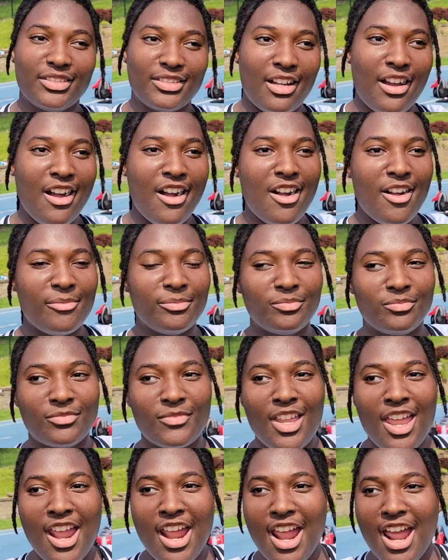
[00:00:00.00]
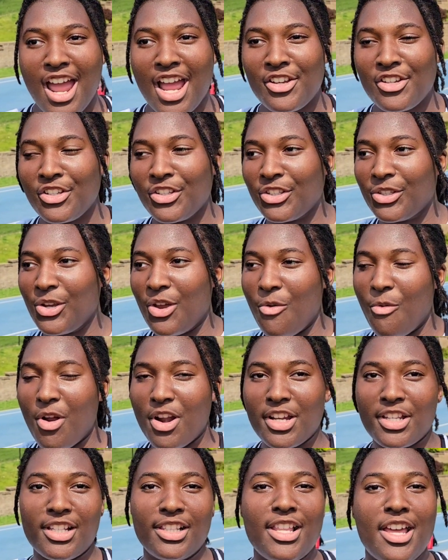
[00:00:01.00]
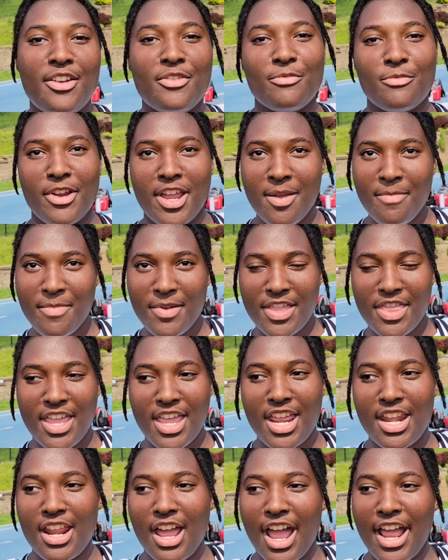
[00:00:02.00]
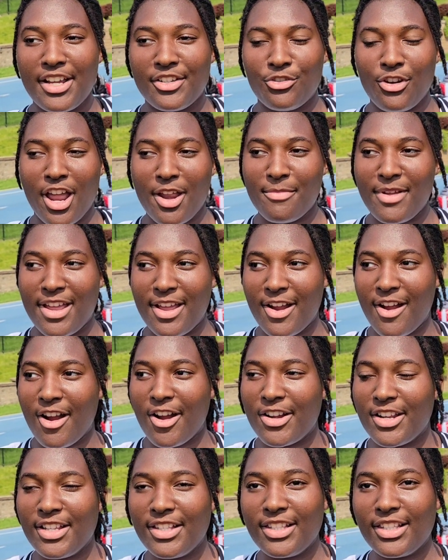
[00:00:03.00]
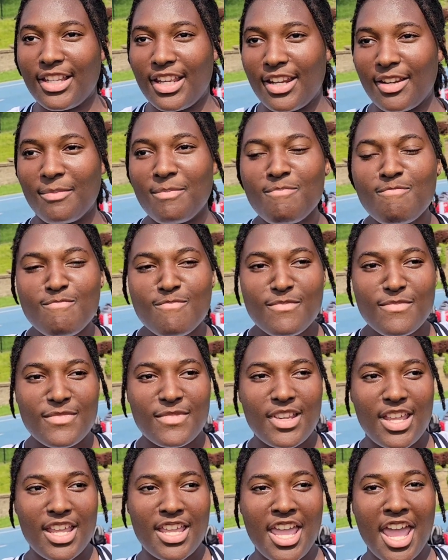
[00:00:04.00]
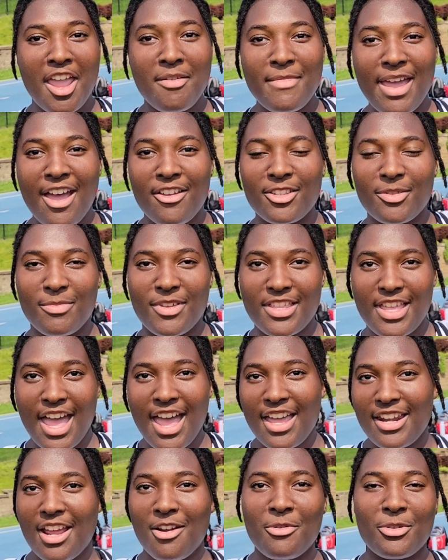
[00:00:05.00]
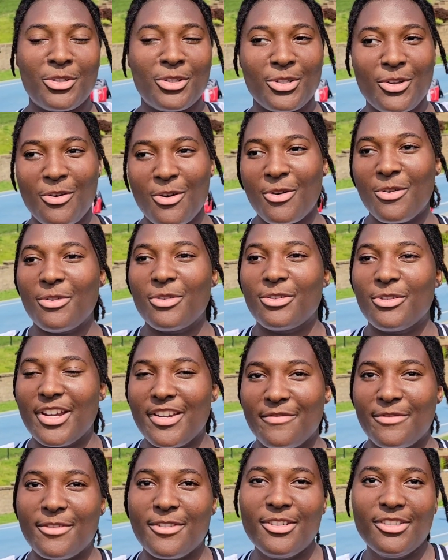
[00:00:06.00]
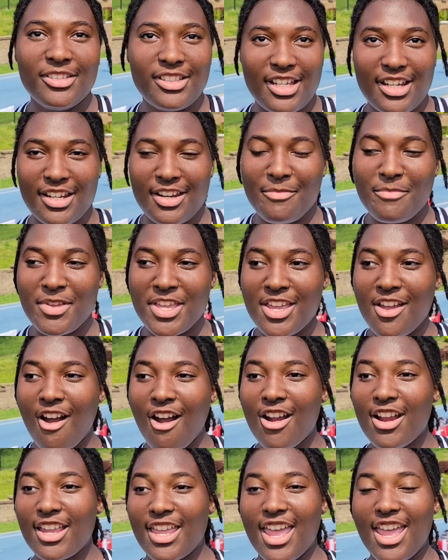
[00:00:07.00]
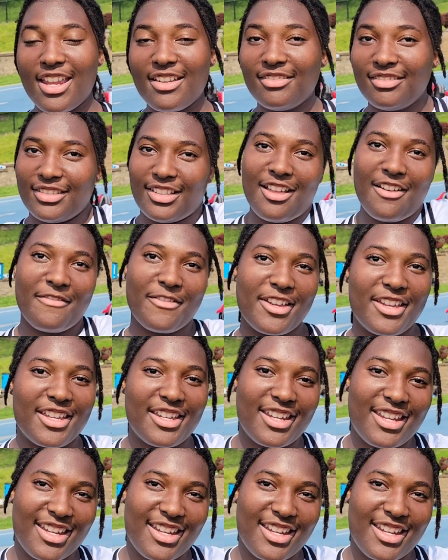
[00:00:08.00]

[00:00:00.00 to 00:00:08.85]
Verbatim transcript: Um, I just wanted to let it rip and then I tried my hardest and it came out to be that and I was so grateful. PR again, love it.